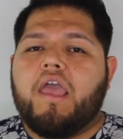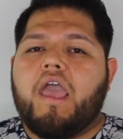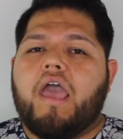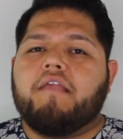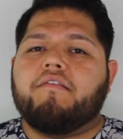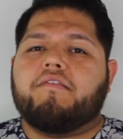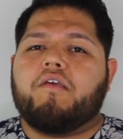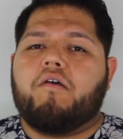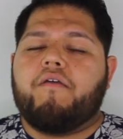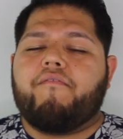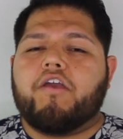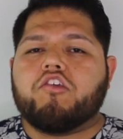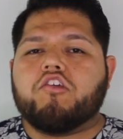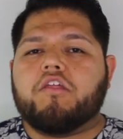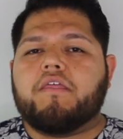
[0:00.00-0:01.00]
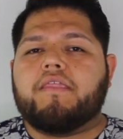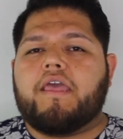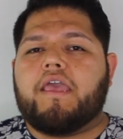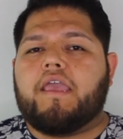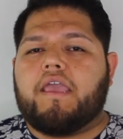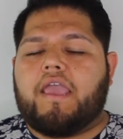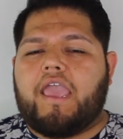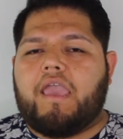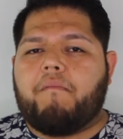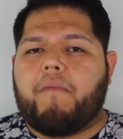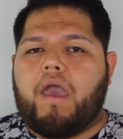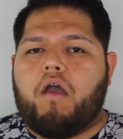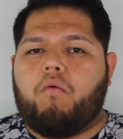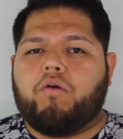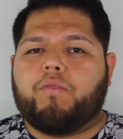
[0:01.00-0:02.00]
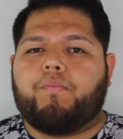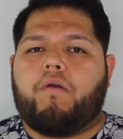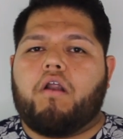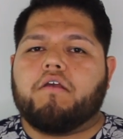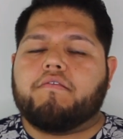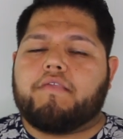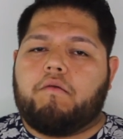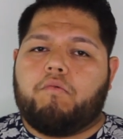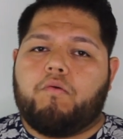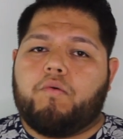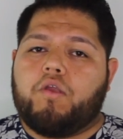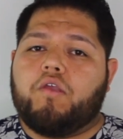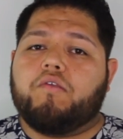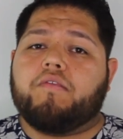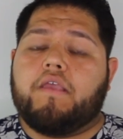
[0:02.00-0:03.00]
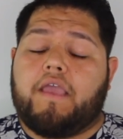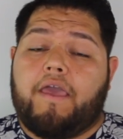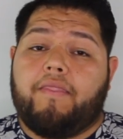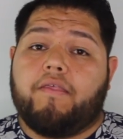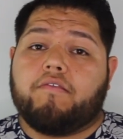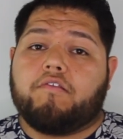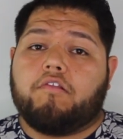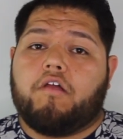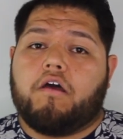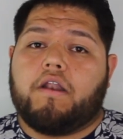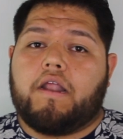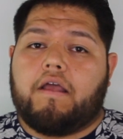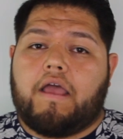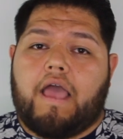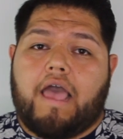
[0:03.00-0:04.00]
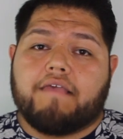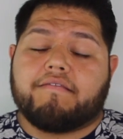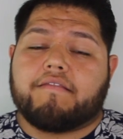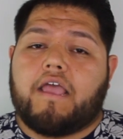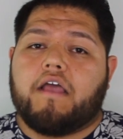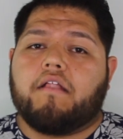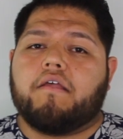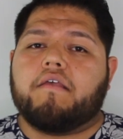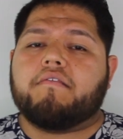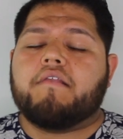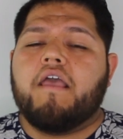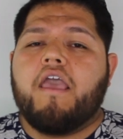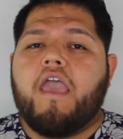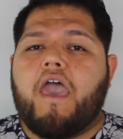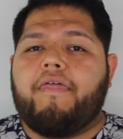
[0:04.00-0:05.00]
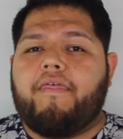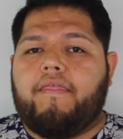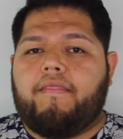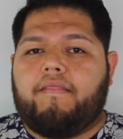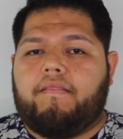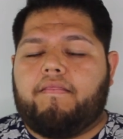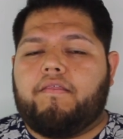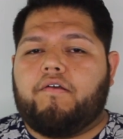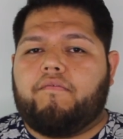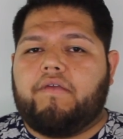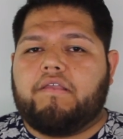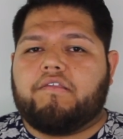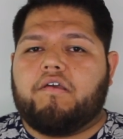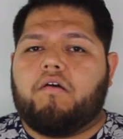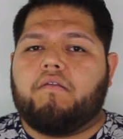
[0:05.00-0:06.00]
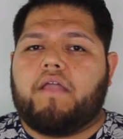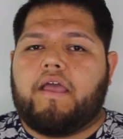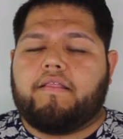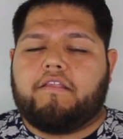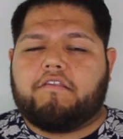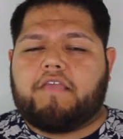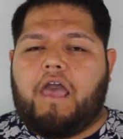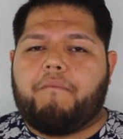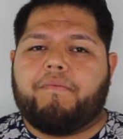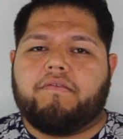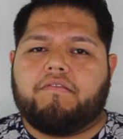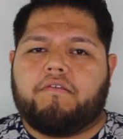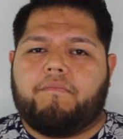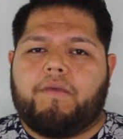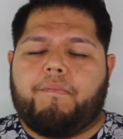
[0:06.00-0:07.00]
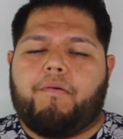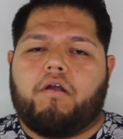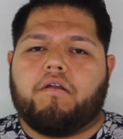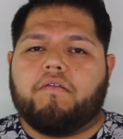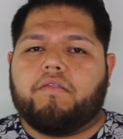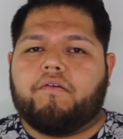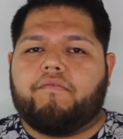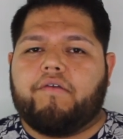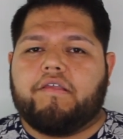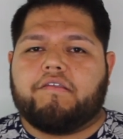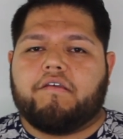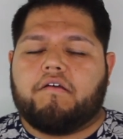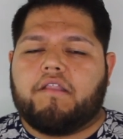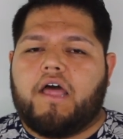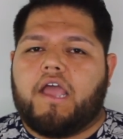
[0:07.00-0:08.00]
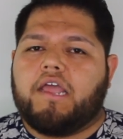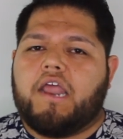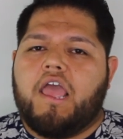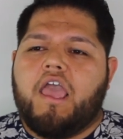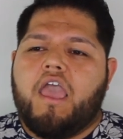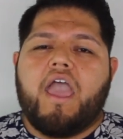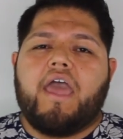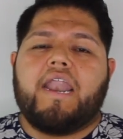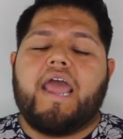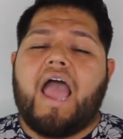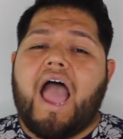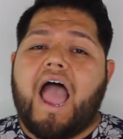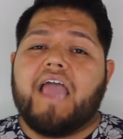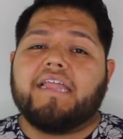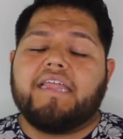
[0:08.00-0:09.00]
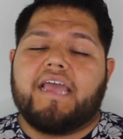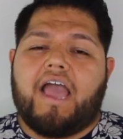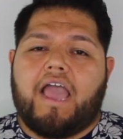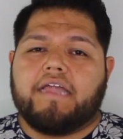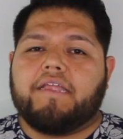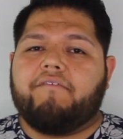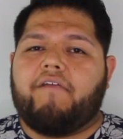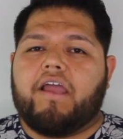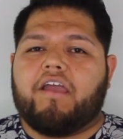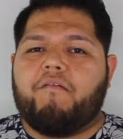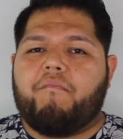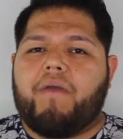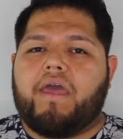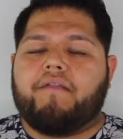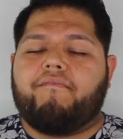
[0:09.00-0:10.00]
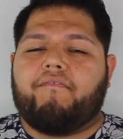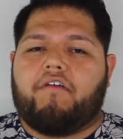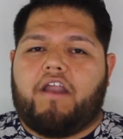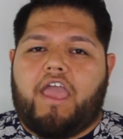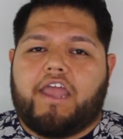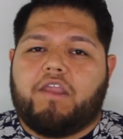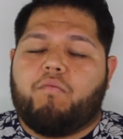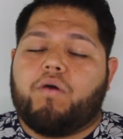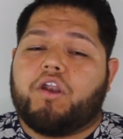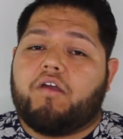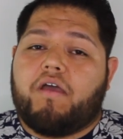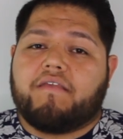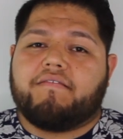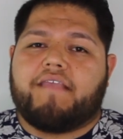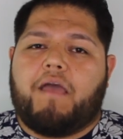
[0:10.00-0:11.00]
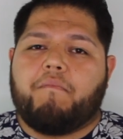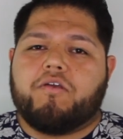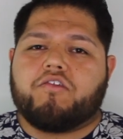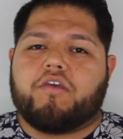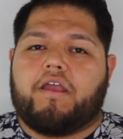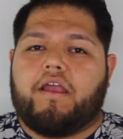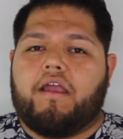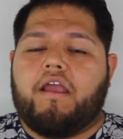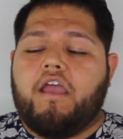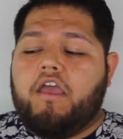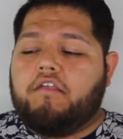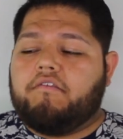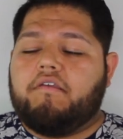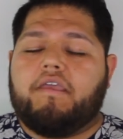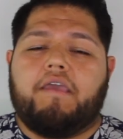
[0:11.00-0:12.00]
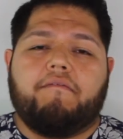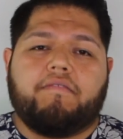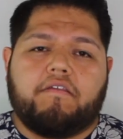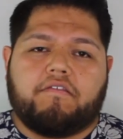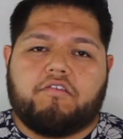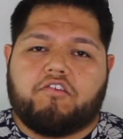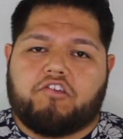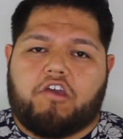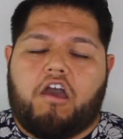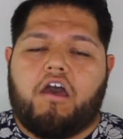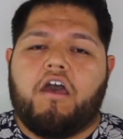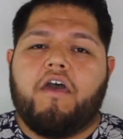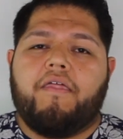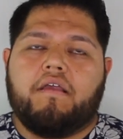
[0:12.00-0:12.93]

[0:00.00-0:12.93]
And so eventually they came out with products that we were using in the salon as stylists, and then their retail line. This happens to be part of their retail line, and I highly, highly recommend for anyone who has damaged hair to give this a shot.